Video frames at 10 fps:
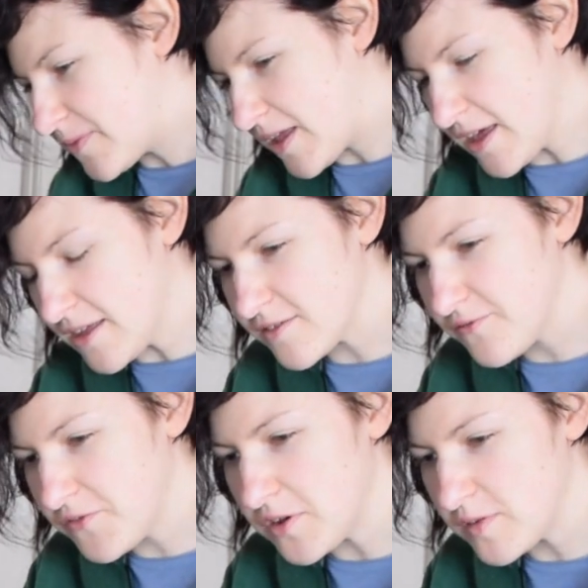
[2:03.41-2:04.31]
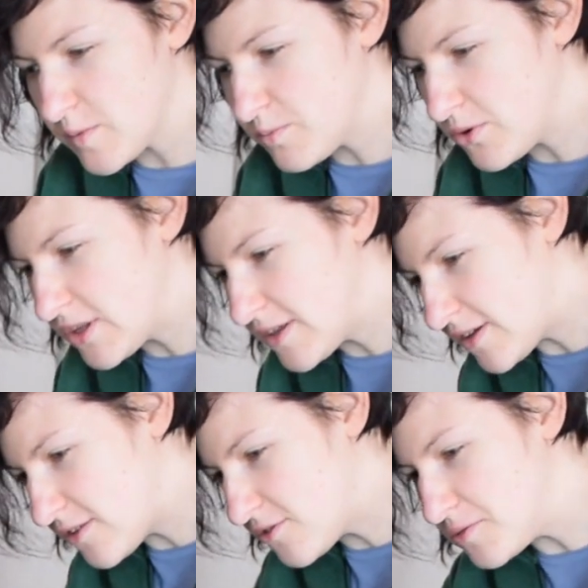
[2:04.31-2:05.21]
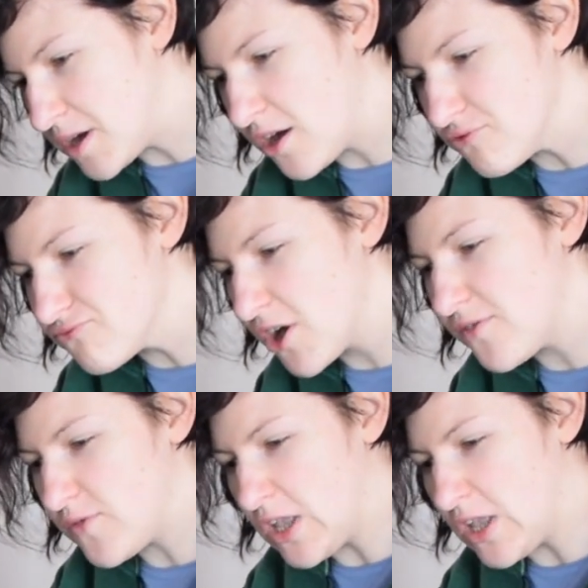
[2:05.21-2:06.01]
is first pull it into a rough,